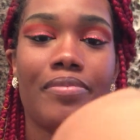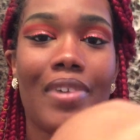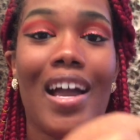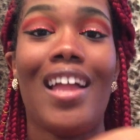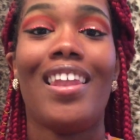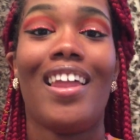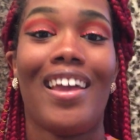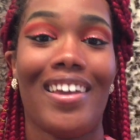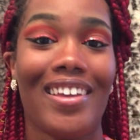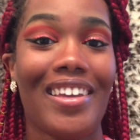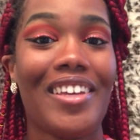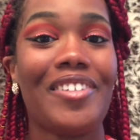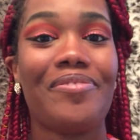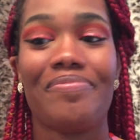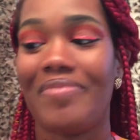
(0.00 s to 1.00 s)
I like
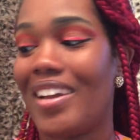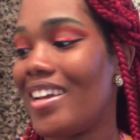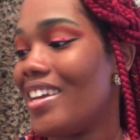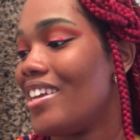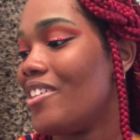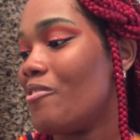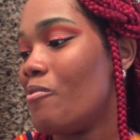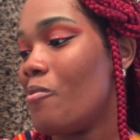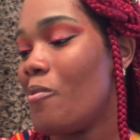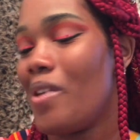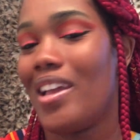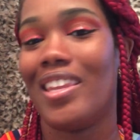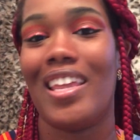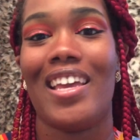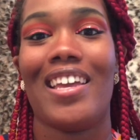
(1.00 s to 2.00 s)
it. I can't
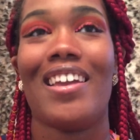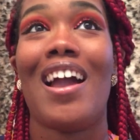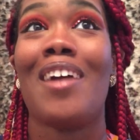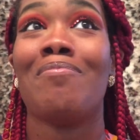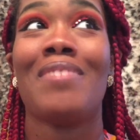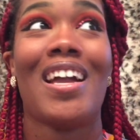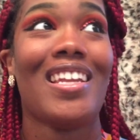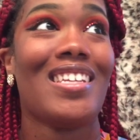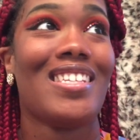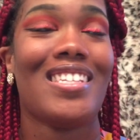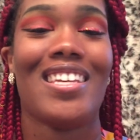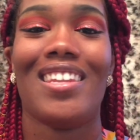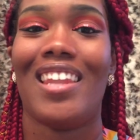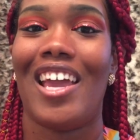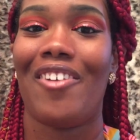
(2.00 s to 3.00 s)
wait. Like, I'm not in
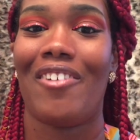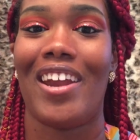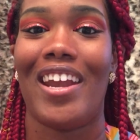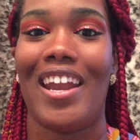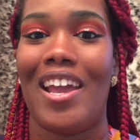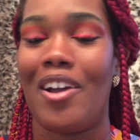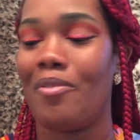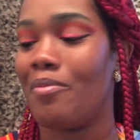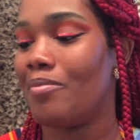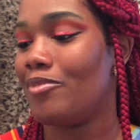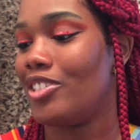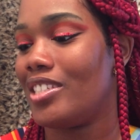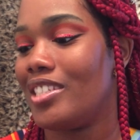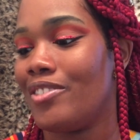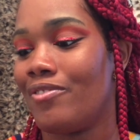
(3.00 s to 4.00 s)
sunlight right now. I'm
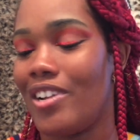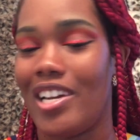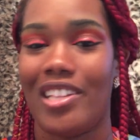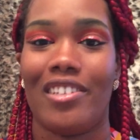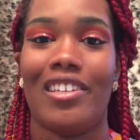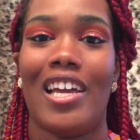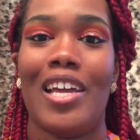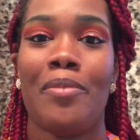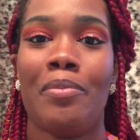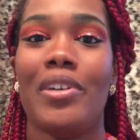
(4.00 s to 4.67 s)
just in regular light.